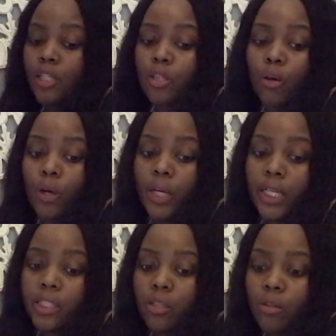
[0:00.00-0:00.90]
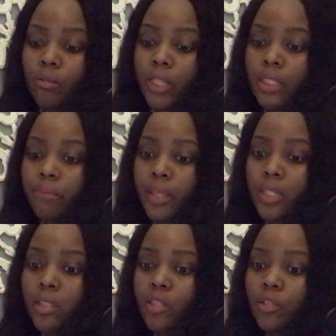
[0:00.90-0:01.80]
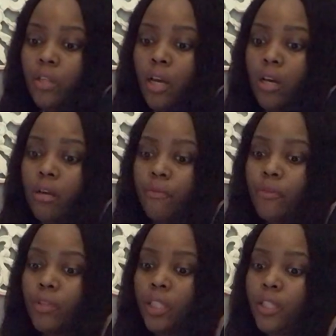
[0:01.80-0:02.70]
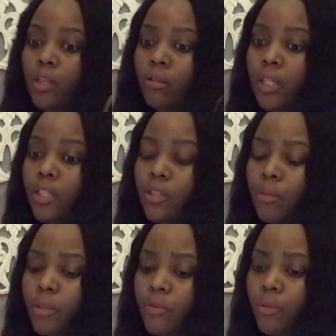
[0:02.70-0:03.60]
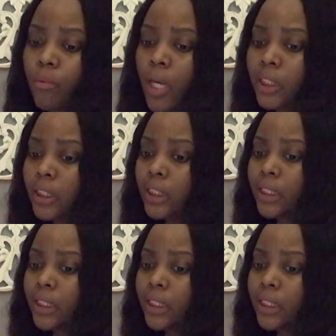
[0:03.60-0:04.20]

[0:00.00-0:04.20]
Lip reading: So, okay, so that's the message for Leo. Thank you so much for watching.